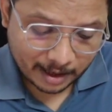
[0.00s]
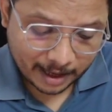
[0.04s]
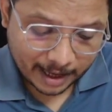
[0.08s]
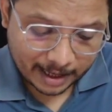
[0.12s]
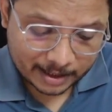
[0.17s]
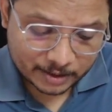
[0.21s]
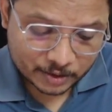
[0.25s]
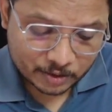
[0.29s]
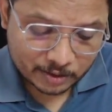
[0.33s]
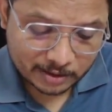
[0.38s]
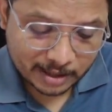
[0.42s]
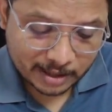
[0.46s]

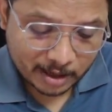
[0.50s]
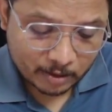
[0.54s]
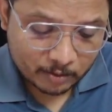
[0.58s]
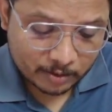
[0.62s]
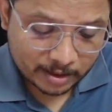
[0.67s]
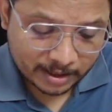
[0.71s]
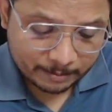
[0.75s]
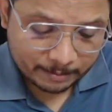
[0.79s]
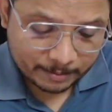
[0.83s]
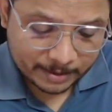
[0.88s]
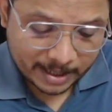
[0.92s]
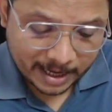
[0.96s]
actual round
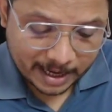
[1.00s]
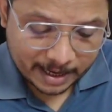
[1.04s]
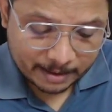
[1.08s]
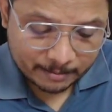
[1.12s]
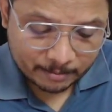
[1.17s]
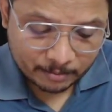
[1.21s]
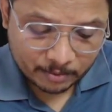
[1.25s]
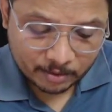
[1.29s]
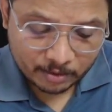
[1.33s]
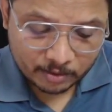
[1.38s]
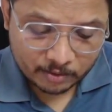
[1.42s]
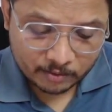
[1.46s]
trip
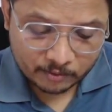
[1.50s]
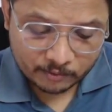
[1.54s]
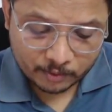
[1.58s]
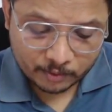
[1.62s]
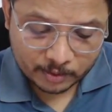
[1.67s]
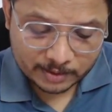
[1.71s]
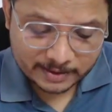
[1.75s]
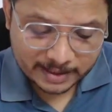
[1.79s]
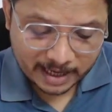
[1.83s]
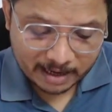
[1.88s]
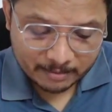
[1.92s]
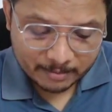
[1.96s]
time
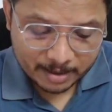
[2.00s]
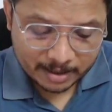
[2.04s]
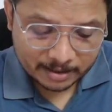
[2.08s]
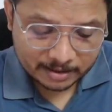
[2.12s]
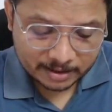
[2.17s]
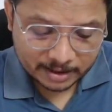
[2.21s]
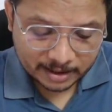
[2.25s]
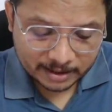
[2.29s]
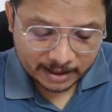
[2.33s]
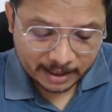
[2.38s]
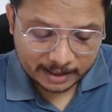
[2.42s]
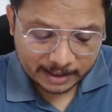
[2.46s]
for segment
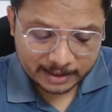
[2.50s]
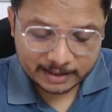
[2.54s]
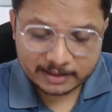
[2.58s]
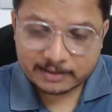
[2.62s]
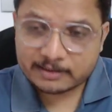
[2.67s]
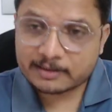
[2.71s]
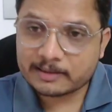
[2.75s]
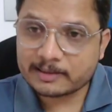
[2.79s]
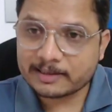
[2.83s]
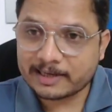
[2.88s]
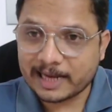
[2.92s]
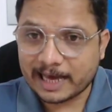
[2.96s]
three, that
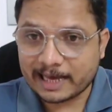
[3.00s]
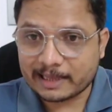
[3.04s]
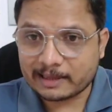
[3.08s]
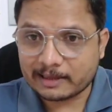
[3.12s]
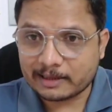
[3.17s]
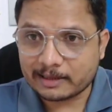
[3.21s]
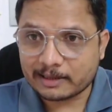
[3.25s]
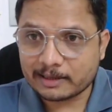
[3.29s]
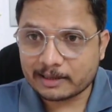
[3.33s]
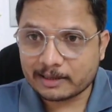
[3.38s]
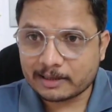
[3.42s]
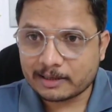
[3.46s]
is ten,
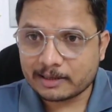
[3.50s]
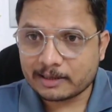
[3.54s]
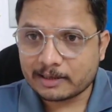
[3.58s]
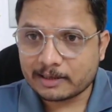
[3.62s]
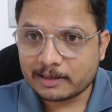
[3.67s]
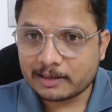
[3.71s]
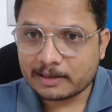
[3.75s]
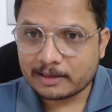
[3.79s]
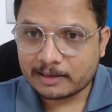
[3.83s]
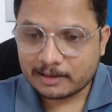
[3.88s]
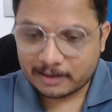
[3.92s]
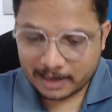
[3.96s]

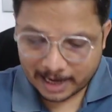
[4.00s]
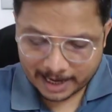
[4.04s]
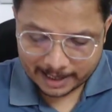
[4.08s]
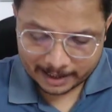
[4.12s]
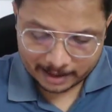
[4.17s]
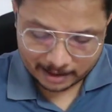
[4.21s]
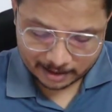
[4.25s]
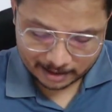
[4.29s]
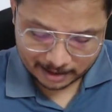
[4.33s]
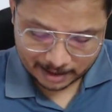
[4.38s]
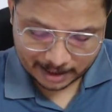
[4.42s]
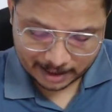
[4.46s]

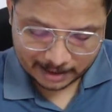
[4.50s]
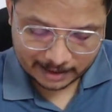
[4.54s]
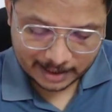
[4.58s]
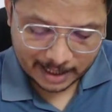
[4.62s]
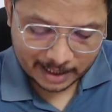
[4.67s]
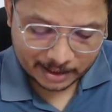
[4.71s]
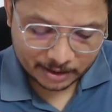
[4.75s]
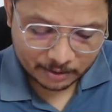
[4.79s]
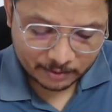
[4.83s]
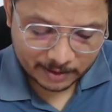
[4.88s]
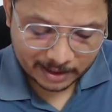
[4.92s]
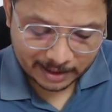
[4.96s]
right? And
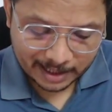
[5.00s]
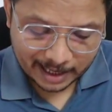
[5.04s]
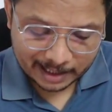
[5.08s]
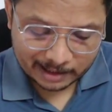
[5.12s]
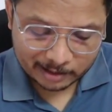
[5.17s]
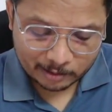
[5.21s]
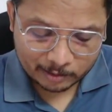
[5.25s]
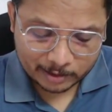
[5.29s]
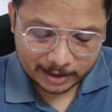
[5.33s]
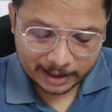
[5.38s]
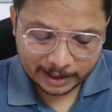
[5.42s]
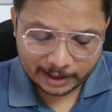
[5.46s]
then you will
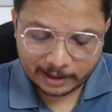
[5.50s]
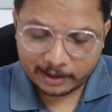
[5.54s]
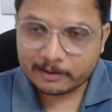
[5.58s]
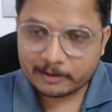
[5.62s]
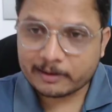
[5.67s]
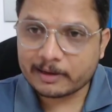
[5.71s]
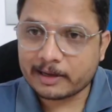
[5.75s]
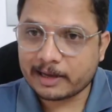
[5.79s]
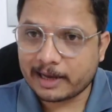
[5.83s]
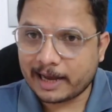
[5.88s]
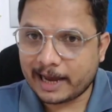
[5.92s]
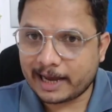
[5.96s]
calculate
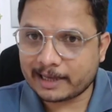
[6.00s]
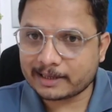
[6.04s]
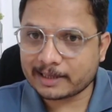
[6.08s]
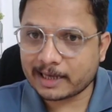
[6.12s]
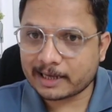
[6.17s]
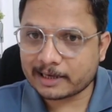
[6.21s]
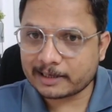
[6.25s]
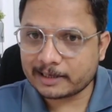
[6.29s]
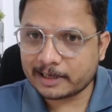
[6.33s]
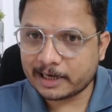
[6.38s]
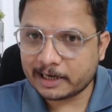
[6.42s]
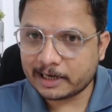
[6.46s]
N
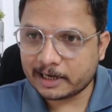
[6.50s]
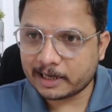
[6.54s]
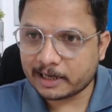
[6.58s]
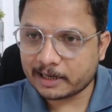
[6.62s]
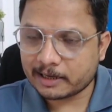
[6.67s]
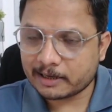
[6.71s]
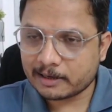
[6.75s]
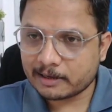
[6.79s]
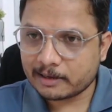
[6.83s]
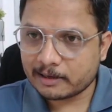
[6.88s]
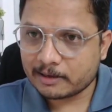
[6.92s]
R T T.